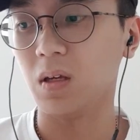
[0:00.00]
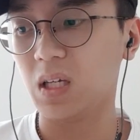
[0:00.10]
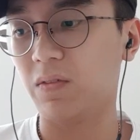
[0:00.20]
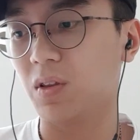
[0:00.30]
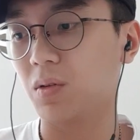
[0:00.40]

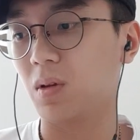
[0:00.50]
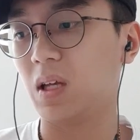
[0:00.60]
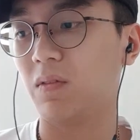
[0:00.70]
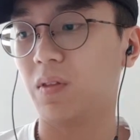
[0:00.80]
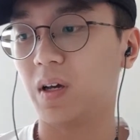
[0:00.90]
even
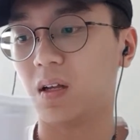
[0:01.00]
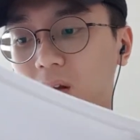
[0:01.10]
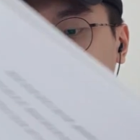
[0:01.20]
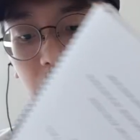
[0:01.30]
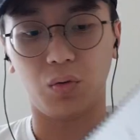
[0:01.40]
even
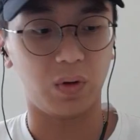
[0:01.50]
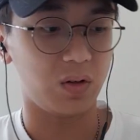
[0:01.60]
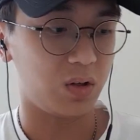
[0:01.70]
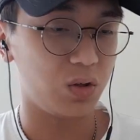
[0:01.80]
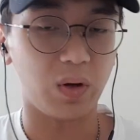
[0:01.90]
then you
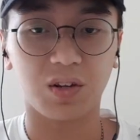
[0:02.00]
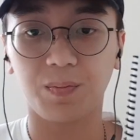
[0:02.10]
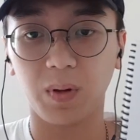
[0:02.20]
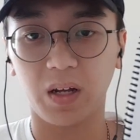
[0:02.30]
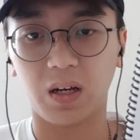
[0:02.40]
you
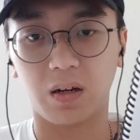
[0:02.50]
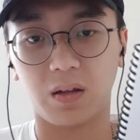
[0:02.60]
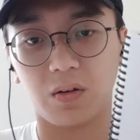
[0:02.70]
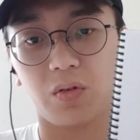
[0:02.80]
explain